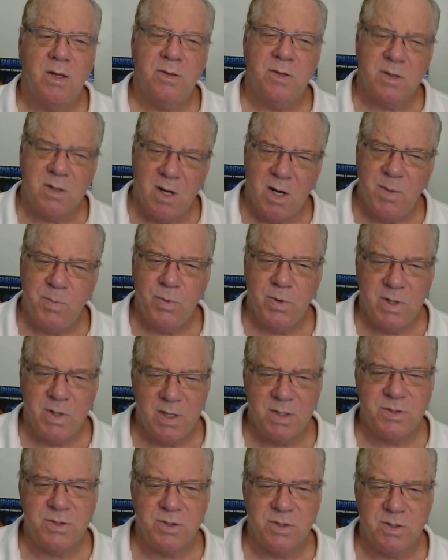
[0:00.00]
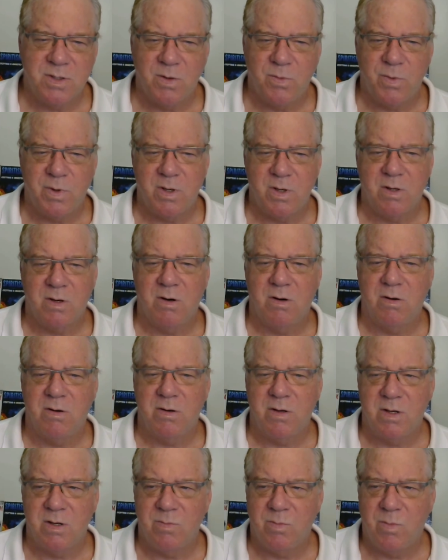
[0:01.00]
The comprehension that we are
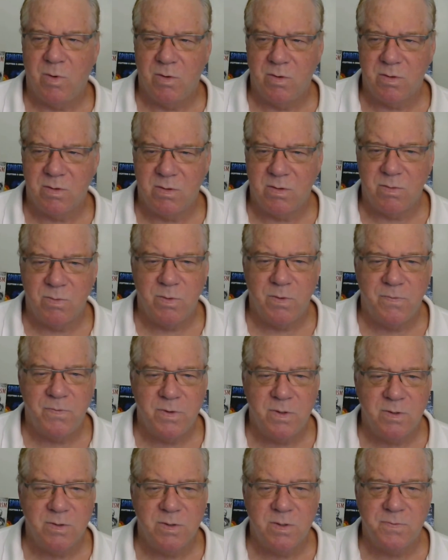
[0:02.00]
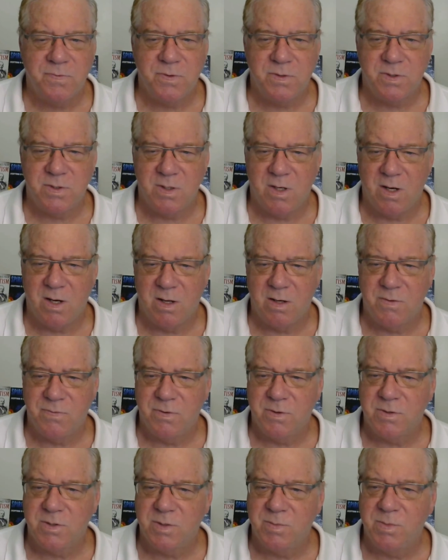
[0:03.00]
immortal reveals the facade of
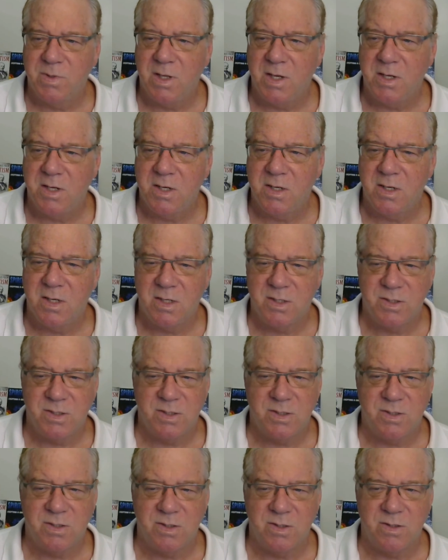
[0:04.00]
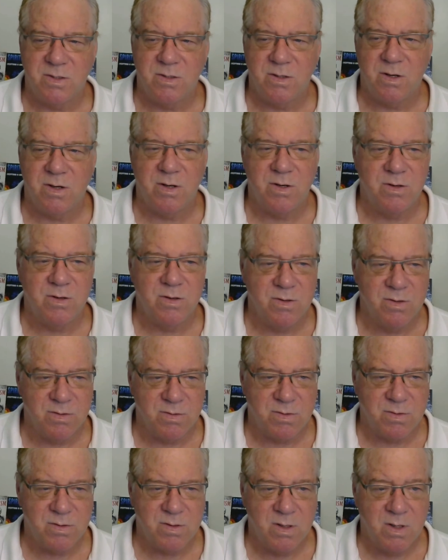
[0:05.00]
our simulated existence on
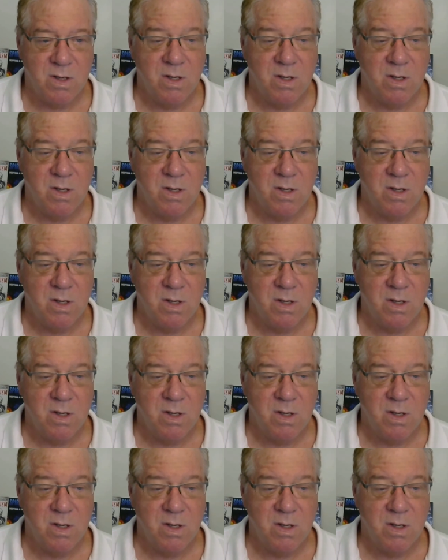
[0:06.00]
earth